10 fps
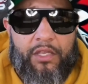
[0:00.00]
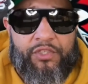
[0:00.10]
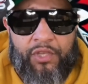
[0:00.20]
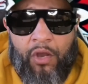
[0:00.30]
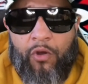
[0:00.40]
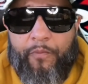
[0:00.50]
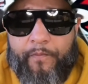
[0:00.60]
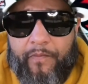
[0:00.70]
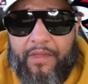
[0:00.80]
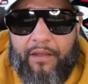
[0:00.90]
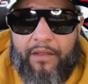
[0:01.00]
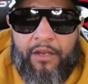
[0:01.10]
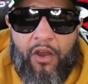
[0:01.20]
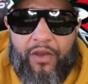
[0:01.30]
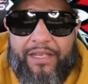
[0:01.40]
So,
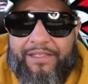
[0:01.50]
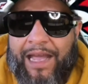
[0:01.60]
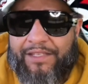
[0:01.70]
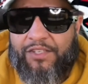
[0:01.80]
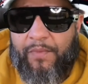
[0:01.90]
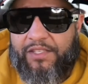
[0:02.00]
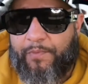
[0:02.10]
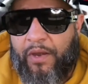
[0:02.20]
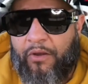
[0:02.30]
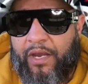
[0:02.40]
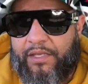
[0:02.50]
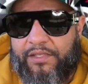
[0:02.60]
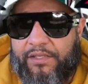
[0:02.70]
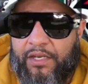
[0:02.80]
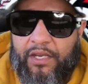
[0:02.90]
he's got some
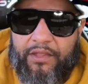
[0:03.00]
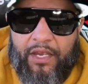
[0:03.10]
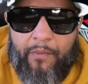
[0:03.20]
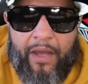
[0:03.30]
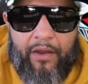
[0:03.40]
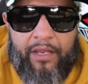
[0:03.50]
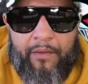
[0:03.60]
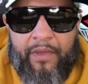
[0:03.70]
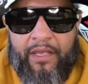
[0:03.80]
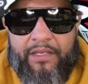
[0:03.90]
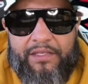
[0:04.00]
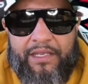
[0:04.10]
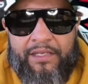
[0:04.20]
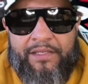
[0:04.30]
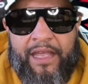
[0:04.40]
experience. The good thing about him is
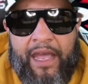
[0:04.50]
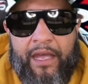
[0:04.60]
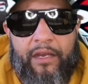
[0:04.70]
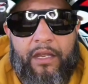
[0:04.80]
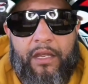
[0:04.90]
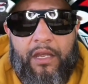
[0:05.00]
that,